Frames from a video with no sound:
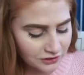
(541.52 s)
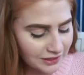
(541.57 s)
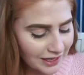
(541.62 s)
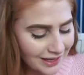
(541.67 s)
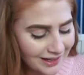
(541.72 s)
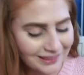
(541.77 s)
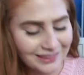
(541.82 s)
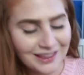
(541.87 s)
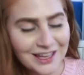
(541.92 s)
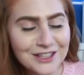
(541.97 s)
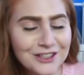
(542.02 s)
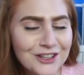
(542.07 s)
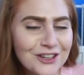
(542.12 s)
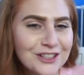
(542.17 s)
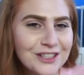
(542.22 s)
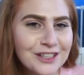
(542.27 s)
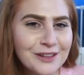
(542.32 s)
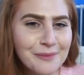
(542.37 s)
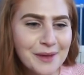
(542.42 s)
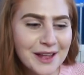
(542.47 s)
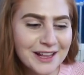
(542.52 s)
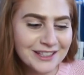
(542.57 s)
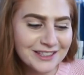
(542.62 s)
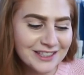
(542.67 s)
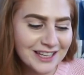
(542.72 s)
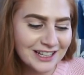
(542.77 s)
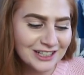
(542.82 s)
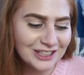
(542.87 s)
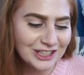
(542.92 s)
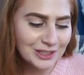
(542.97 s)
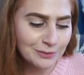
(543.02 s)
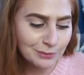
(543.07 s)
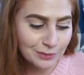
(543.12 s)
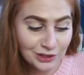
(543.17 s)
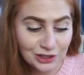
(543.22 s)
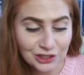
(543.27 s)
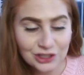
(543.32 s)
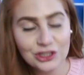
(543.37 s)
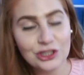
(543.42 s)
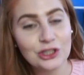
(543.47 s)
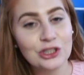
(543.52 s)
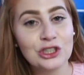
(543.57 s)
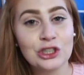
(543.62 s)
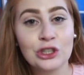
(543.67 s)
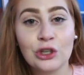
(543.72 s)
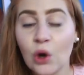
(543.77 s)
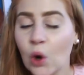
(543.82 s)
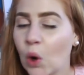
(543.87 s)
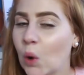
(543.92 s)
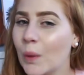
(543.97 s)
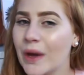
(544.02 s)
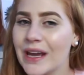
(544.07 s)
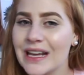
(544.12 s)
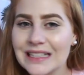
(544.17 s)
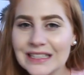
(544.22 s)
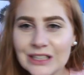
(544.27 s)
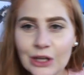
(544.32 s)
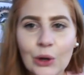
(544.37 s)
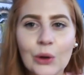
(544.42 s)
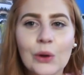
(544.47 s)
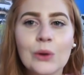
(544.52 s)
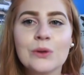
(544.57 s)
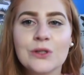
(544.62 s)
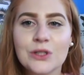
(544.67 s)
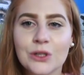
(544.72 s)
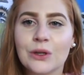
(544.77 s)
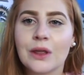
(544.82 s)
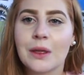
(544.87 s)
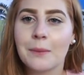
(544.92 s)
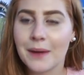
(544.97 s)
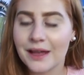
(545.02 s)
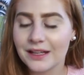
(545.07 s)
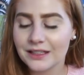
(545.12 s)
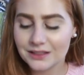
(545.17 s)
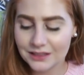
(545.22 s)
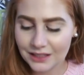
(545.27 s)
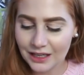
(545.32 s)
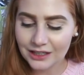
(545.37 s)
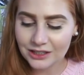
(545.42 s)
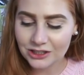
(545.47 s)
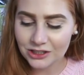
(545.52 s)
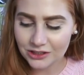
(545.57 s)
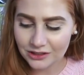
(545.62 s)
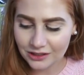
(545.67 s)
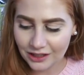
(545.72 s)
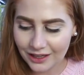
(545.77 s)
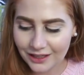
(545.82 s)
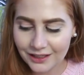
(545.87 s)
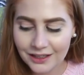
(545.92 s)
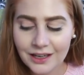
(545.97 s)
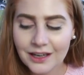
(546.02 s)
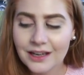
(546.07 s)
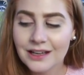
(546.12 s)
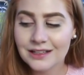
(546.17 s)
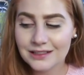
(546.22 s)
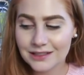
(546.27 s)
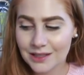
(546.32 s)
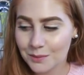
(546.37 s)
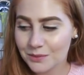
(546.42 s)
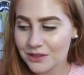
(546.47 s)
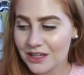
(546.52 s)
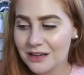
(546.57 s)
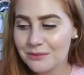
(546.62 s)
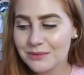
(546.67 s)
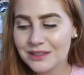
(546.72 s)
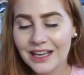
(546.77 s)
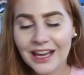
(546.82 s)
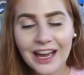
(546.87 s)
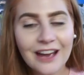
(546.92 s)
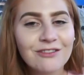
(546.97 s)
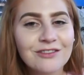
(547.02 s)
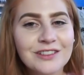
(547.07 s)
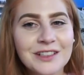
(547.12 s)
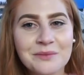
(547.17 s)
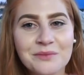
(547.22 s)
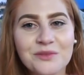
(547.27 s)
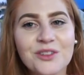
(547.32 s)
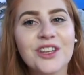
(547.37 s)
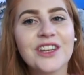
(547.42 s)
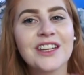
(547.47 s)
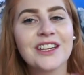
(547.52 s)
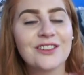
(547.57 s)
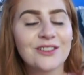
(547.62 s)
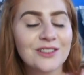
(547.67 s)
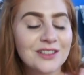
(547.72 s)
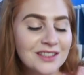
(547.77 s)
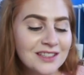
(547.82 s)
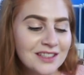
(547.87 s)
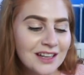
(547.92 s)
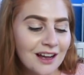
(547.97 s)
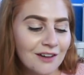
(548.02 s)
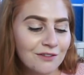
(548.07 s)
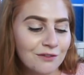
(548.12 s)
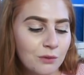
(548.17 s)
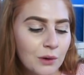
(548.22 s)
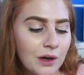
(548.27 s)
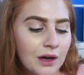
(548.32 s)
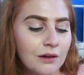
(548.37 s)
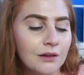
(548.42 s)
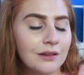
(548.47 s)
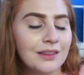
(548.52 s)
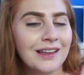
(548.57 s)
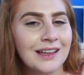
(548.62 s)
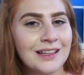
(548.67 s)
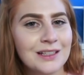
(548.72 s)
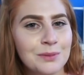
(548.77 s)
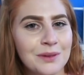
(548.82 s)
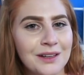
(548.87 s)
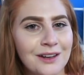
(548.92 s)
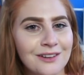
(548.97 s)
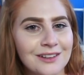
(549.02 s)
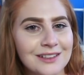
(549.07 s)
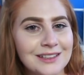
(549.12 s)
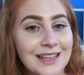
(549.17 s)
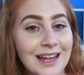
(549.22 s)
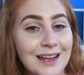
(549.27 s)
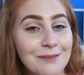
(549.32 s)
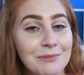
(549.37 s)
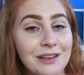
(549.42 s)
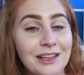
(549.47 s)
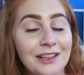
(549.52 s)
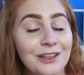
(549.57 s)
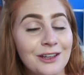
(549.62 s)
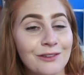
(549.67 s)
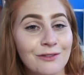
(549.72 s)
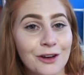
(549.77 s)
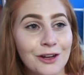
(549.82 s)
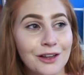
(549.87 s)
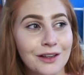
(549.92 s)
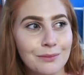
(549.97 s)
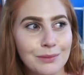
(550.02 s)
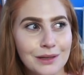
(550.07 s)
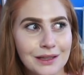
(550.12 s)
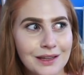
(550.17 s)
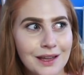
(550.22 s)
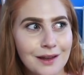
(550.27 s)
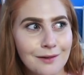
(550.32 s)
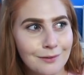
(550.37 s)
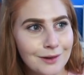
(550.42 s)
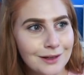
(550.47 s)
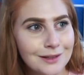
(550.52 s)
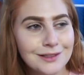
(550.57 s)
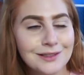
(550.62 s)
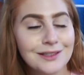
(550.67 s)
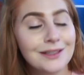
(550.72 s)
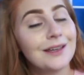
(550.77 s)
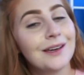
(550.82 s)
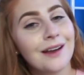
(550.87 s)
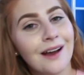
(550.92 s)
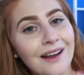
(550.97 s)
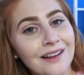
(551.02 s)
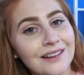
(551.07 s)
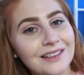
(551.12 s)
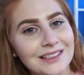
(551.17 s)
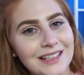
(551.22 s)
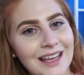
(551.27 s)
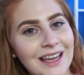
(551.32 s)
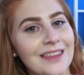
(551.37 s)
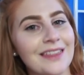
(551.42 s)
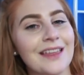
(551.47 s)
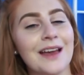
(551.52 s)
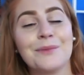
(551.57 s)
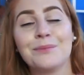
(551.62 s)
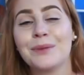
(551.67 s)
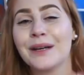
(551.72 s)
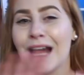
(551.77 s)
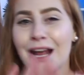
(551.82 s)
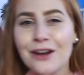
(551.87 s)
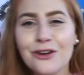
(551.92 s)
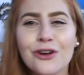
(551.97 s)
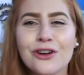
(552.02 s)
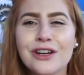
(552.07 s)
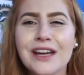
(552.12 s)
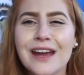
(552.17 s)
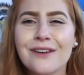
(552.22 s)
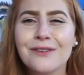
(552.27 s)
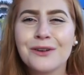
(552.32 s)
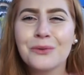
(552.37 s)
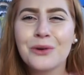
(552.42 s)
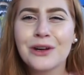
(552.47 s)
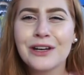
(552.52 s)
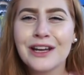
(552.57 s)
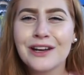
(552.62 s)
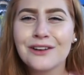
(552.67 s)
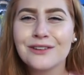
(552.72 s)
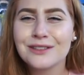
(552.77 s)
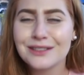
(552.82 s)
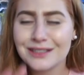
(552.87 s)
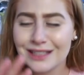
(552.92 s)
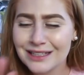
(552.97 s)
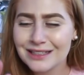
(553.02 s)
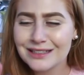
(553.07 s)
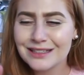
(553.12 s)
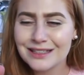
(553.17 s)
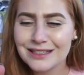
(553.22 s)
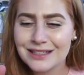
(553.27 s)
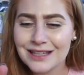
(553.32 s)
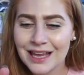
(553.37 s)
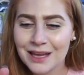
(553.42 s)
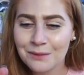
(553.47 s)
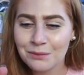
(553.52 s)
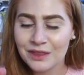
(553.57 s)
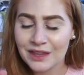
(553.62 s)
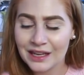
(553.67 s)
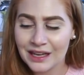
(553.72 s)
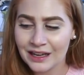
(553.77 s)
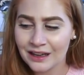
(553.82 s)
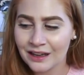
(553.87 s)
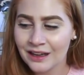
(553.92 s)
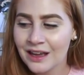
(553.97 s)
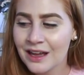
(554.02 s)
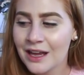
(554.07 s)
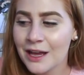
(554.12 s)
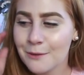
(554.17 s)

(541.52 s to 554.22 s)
I was like, let's go to the men's section because you should always go to the men's section. Like sometimes they have some really good stuff. Well, let's be honest, Aimee, you've only been there once, so you can't say that. But I know everyone else thinks the same thing.